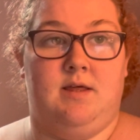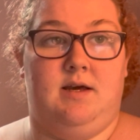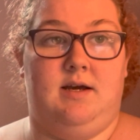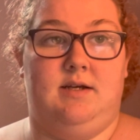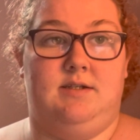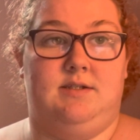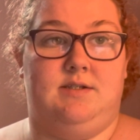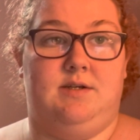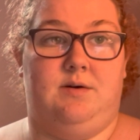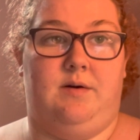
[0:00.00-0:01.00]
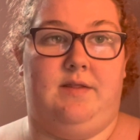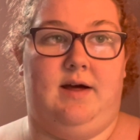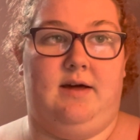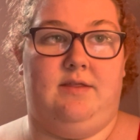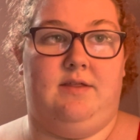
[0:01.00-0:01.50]
And so
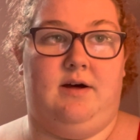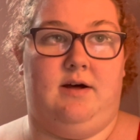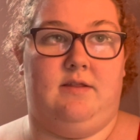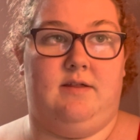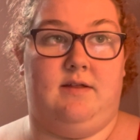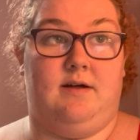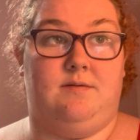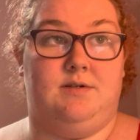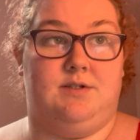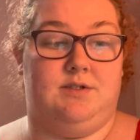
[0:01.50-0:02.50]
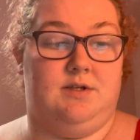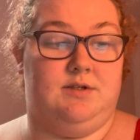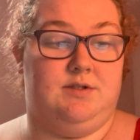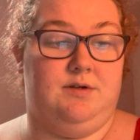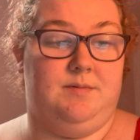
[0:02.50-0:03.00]
I thought that that was
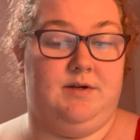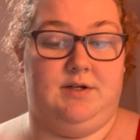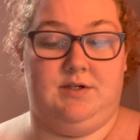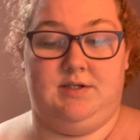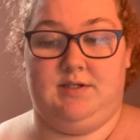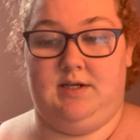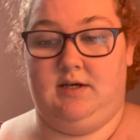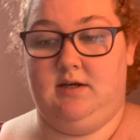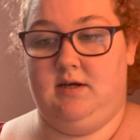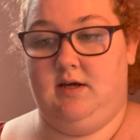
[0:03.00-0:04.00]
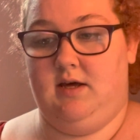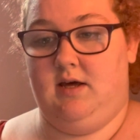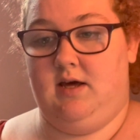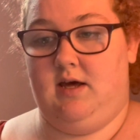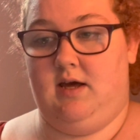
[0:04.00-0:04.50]
super interesting
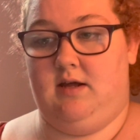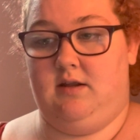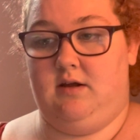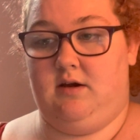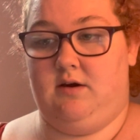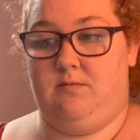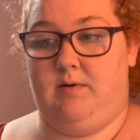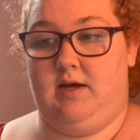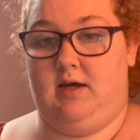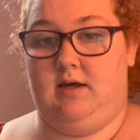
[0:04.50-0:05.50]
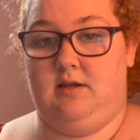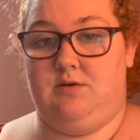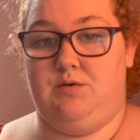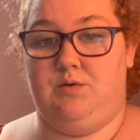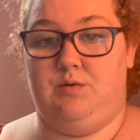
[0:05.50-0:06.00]
and a good way
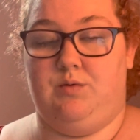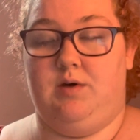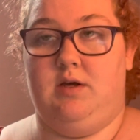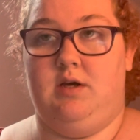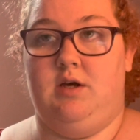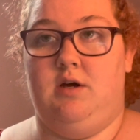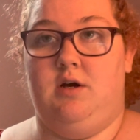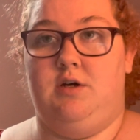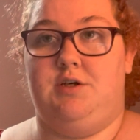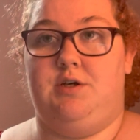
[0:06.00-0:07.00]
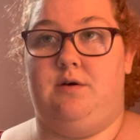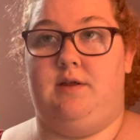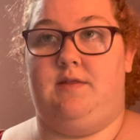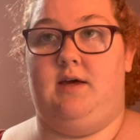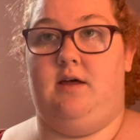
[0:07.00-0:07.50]
to show
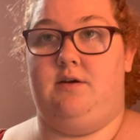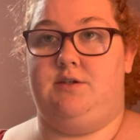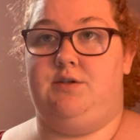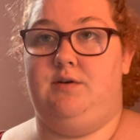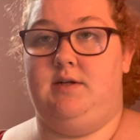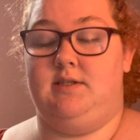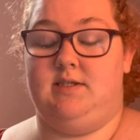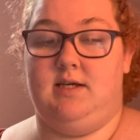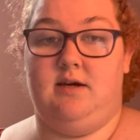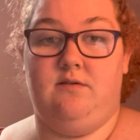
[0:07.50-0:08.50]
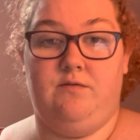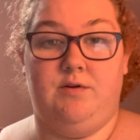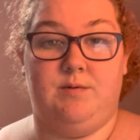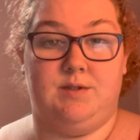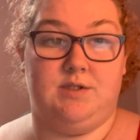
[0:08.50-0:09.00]
that the other students
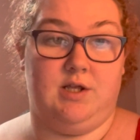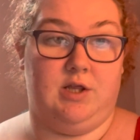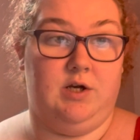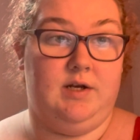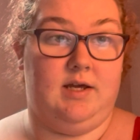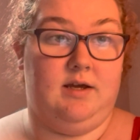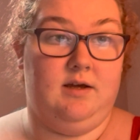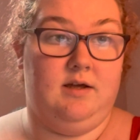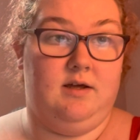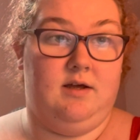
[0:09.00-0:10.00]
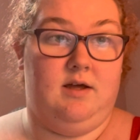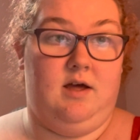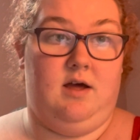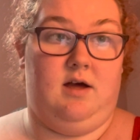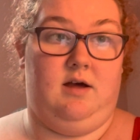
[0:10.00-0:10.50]
influence the learning
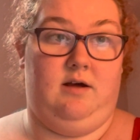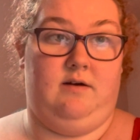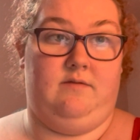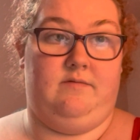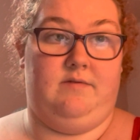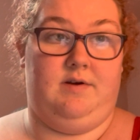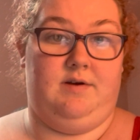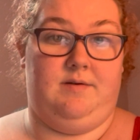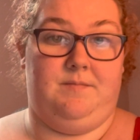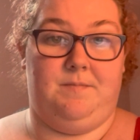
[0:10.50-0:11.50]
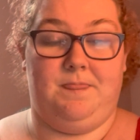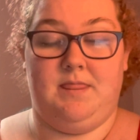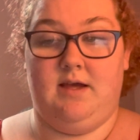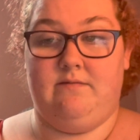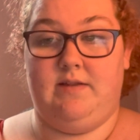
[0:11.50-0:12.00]
of
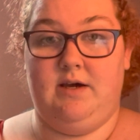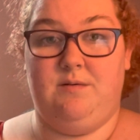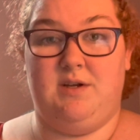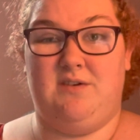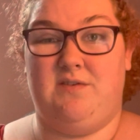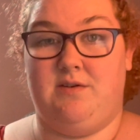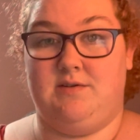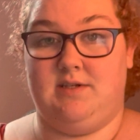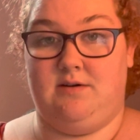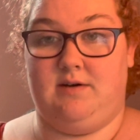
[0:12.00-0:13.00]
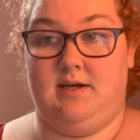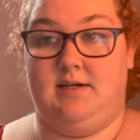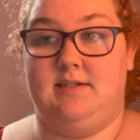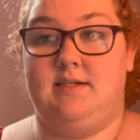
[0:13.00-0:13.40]
language for those little kids,